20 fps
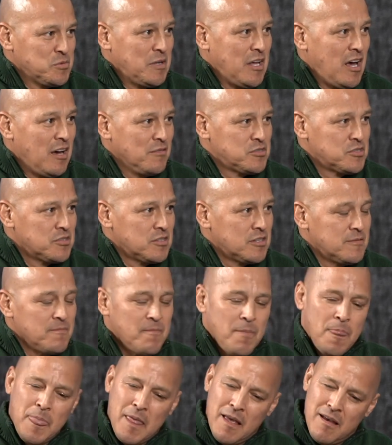officer,
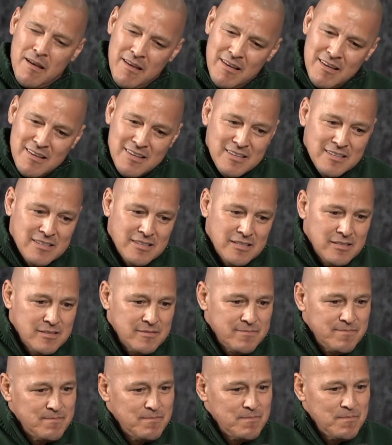
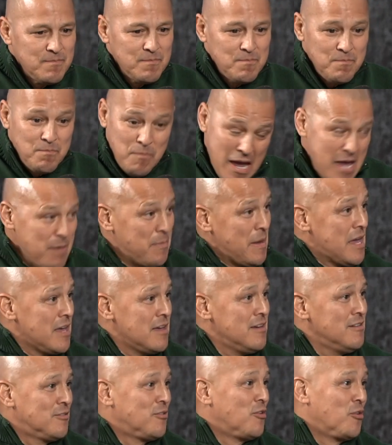
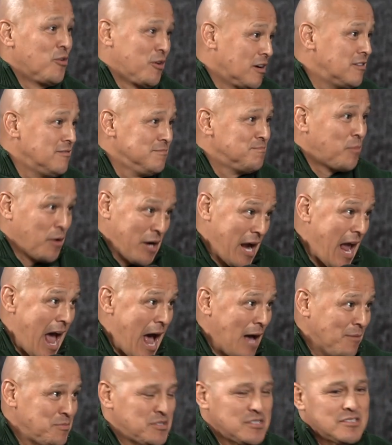maybe, or
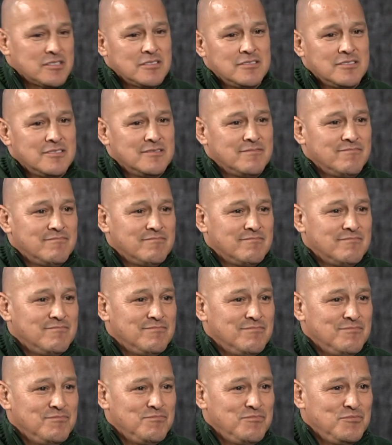perhaps
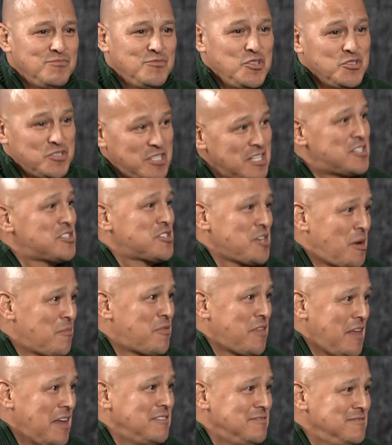you did
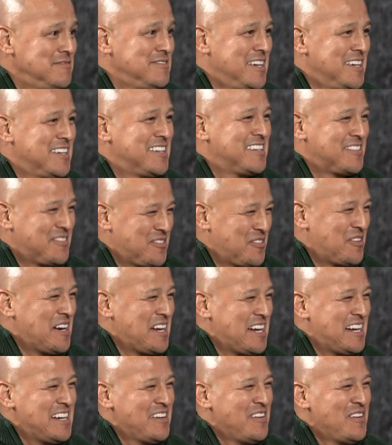something,
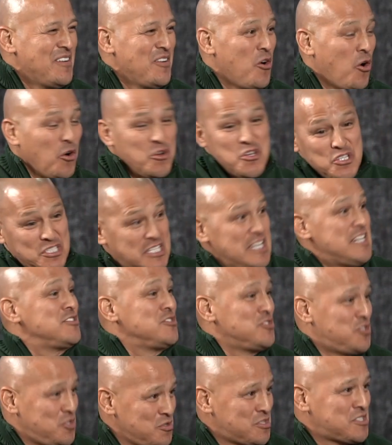right? Or you didn't
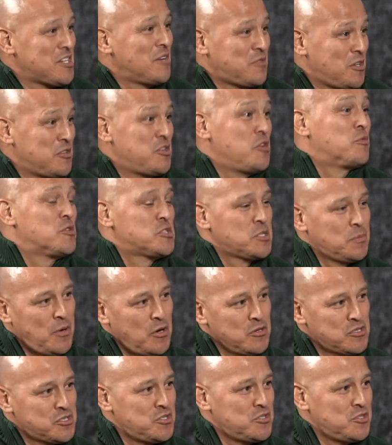do something you were
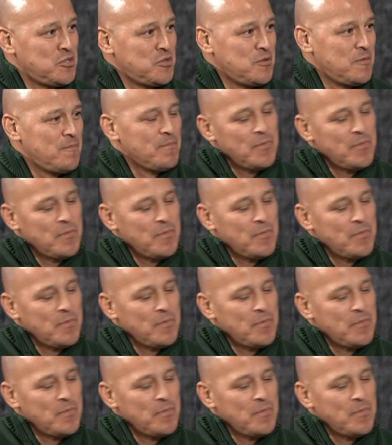supposed to do.